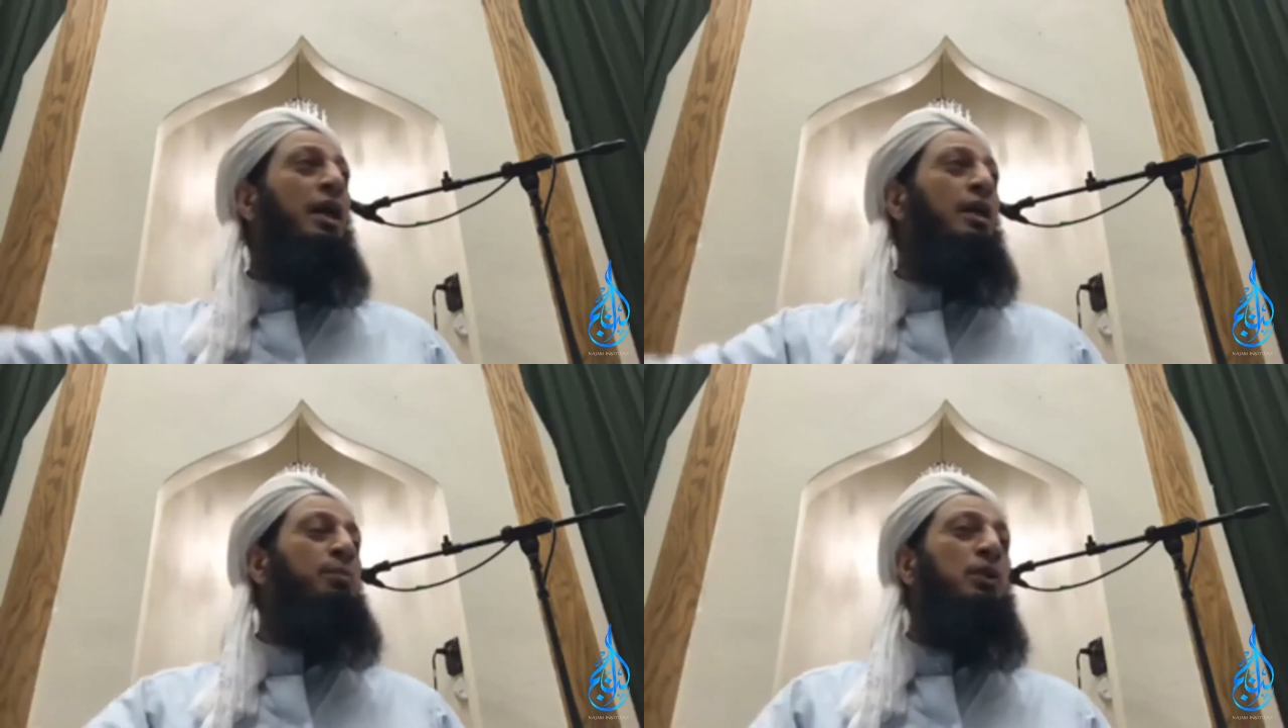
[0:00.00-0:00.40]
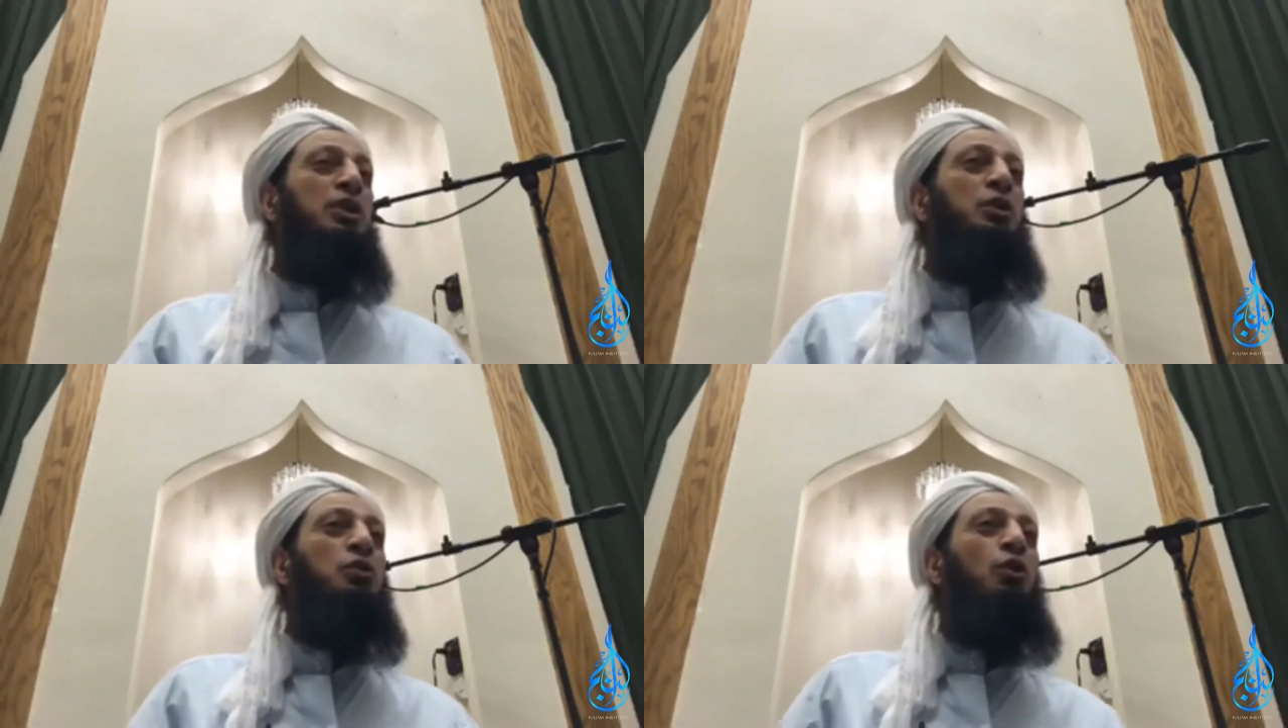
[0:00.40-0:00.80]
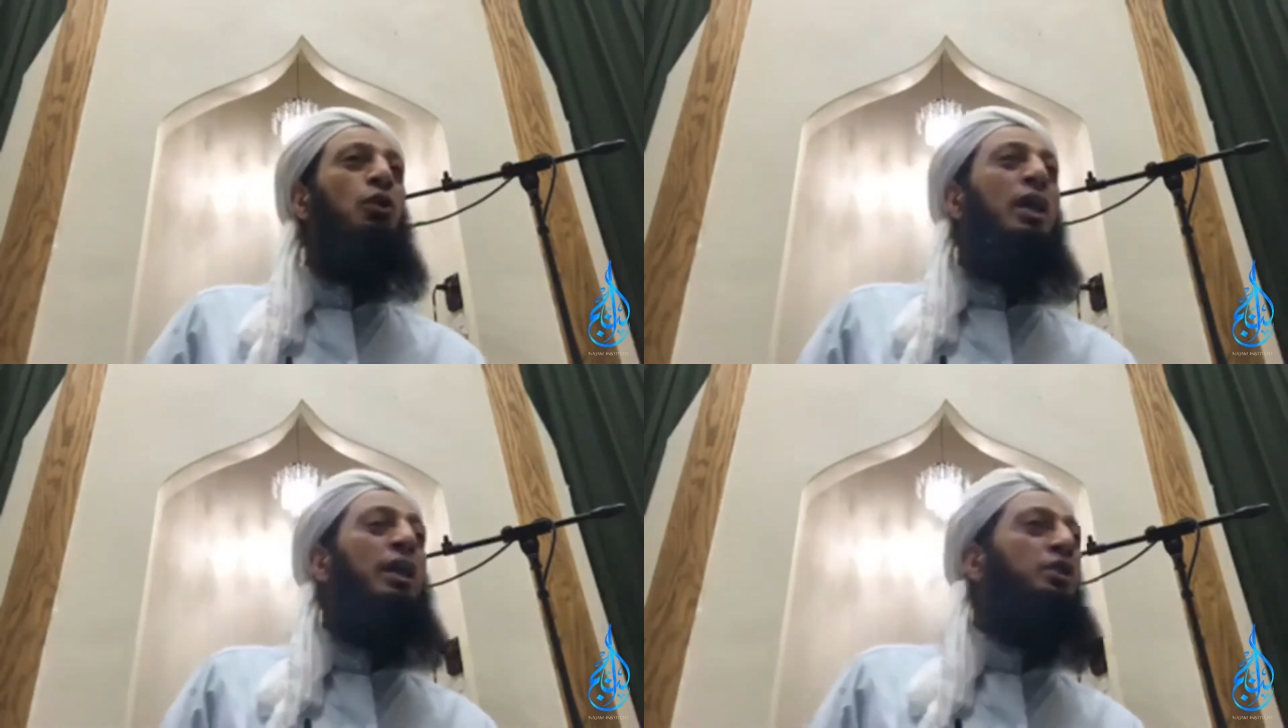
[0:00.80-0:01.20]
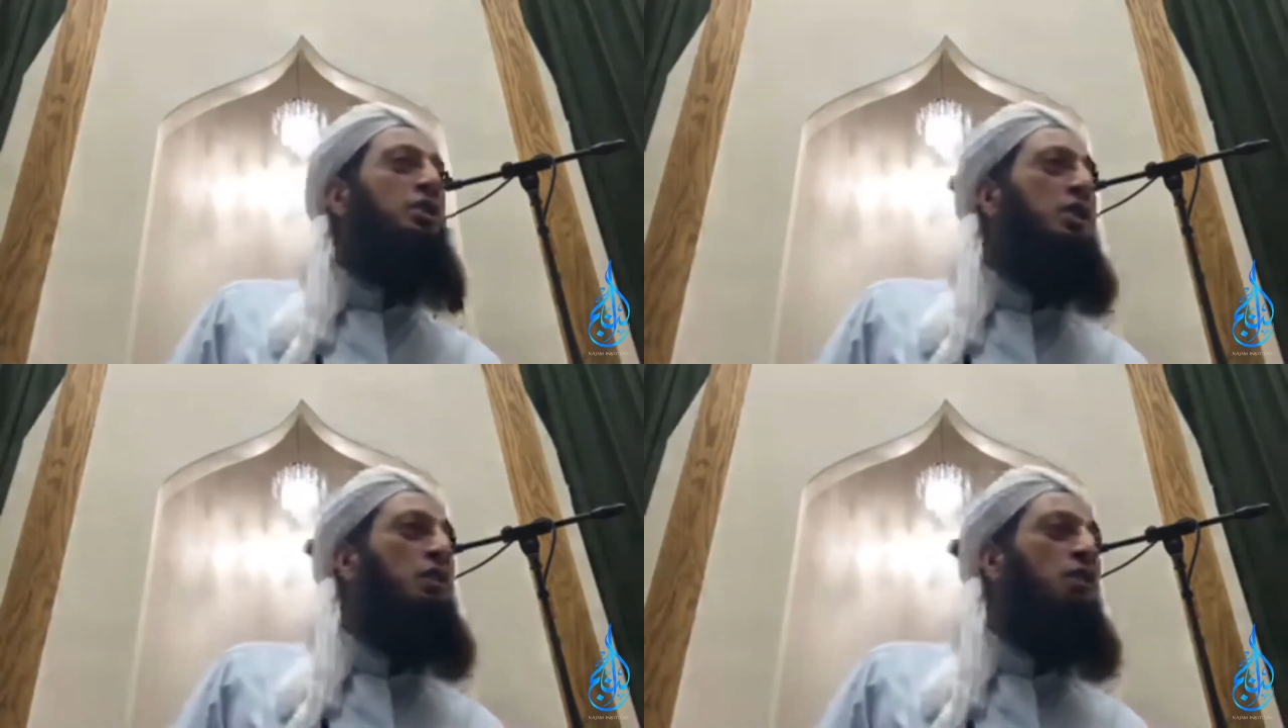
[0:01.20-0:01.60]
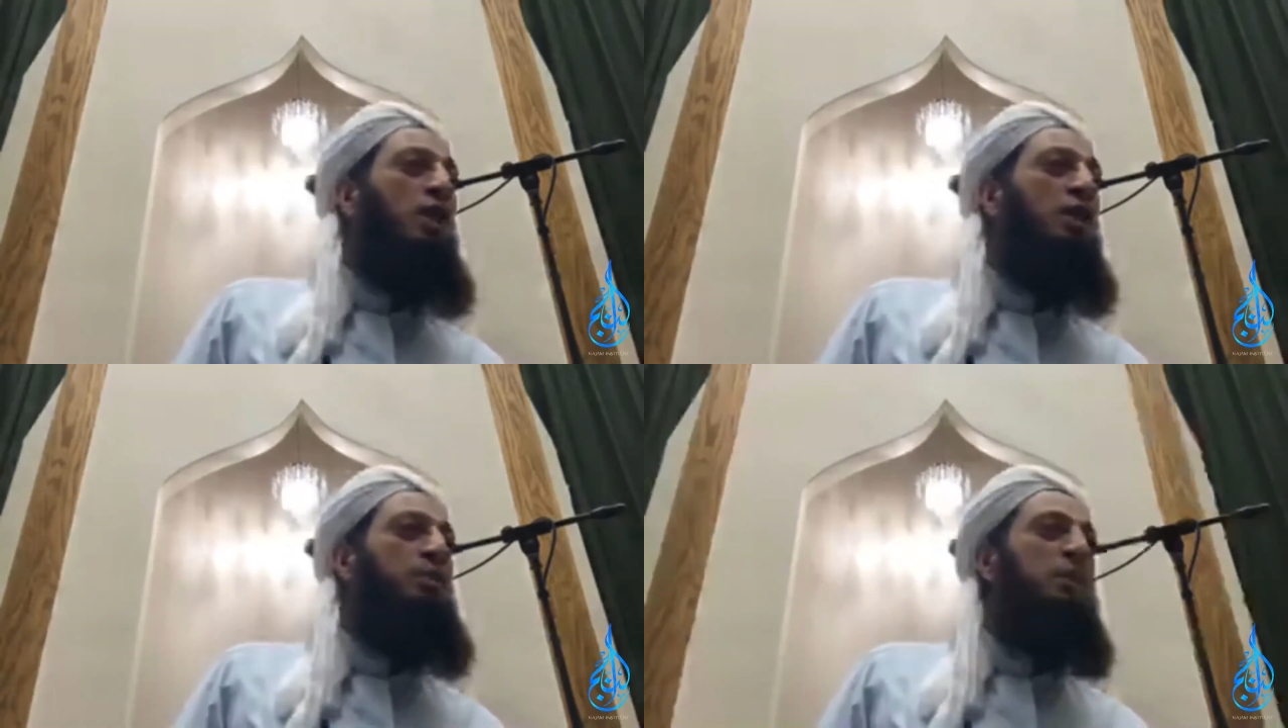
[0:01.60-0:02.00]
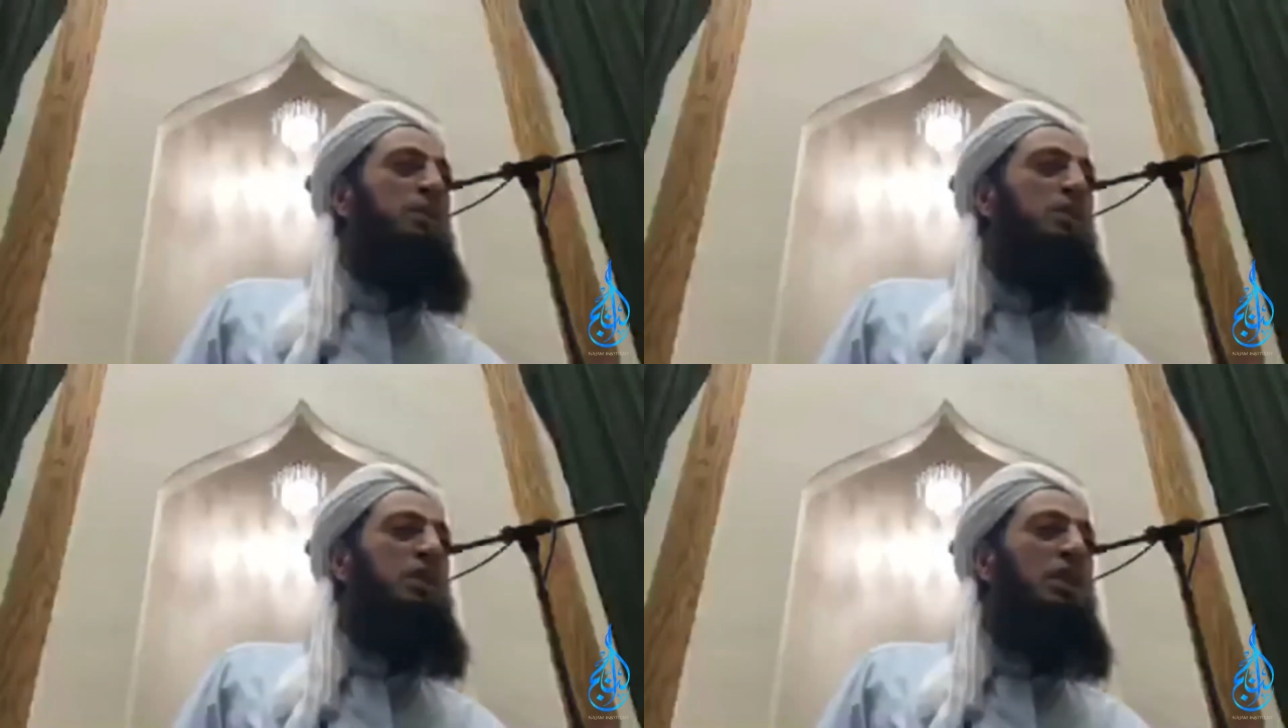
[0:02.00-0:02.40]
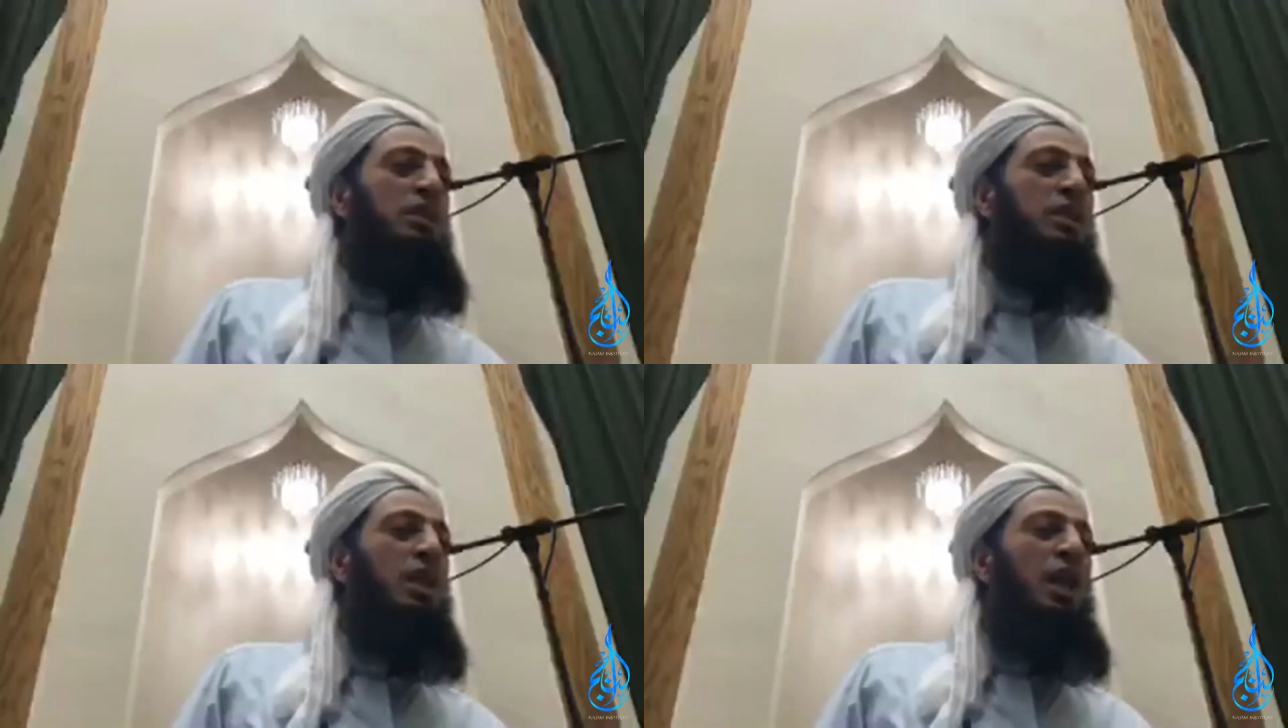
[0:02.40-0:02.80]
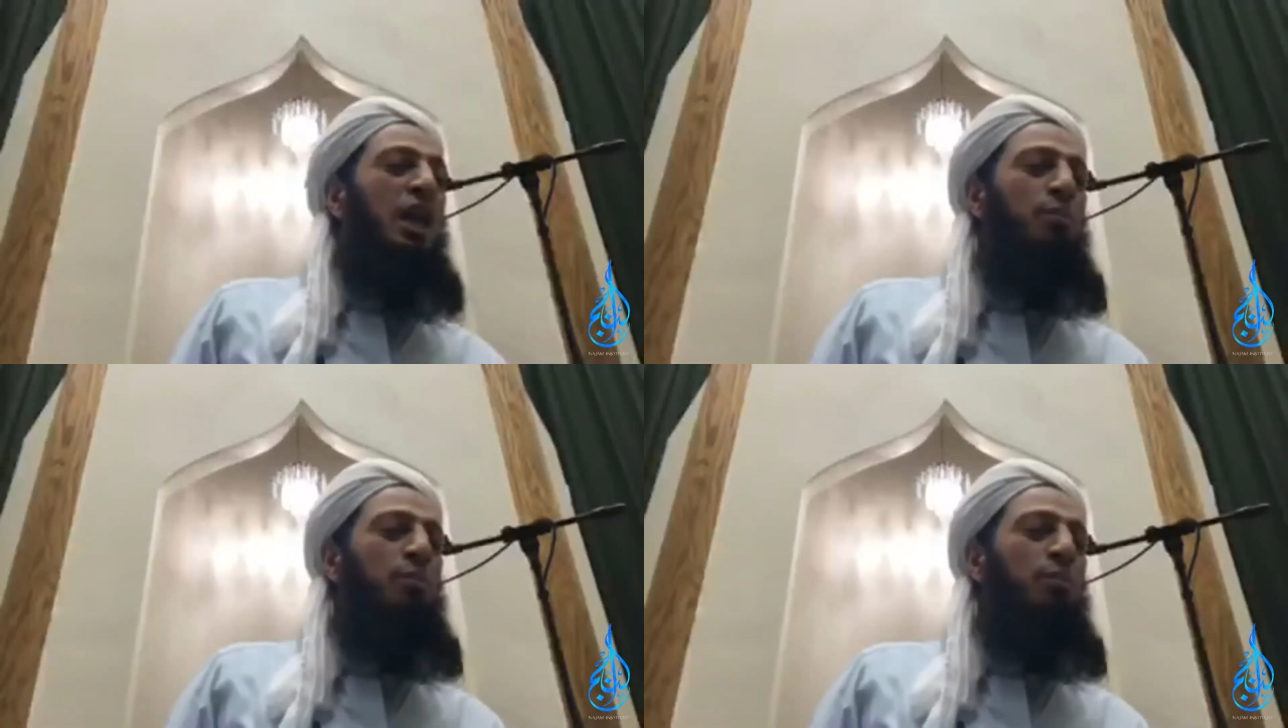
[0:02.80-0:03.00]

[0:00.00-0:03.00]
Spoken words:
And a person, you go and answer the call and the person says,